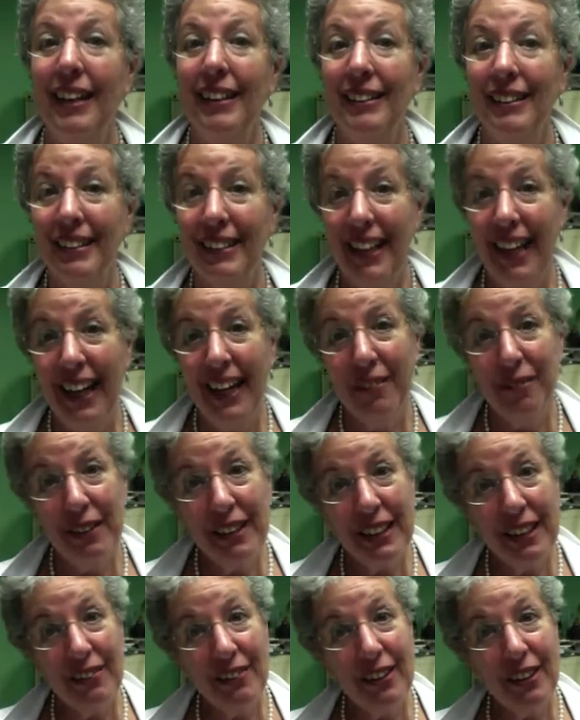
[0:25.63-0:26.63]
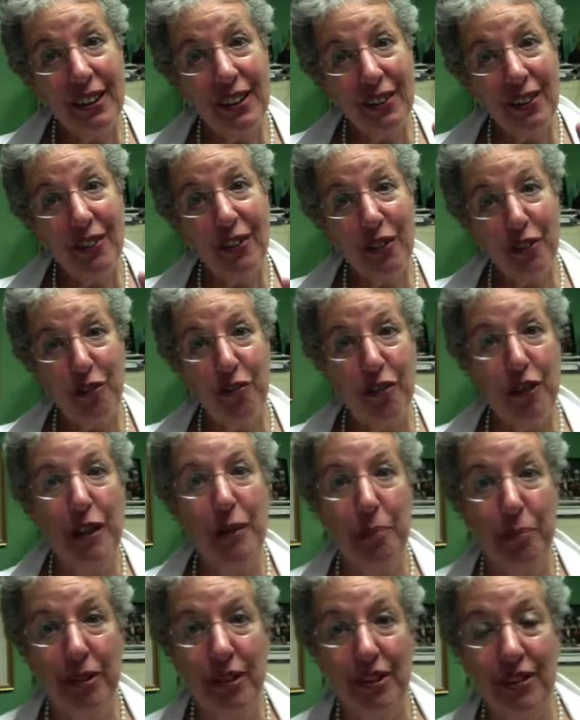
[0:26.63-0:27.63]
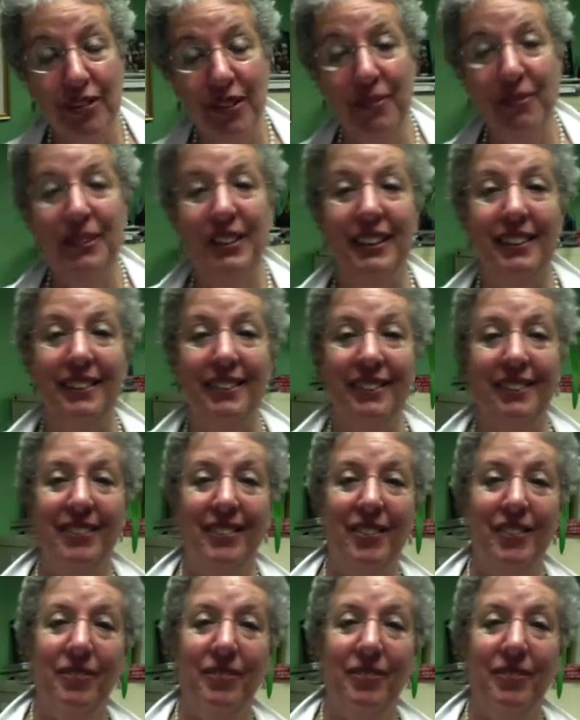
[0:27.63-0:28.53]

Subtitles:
Today I'll be giving you 3 prescriptions.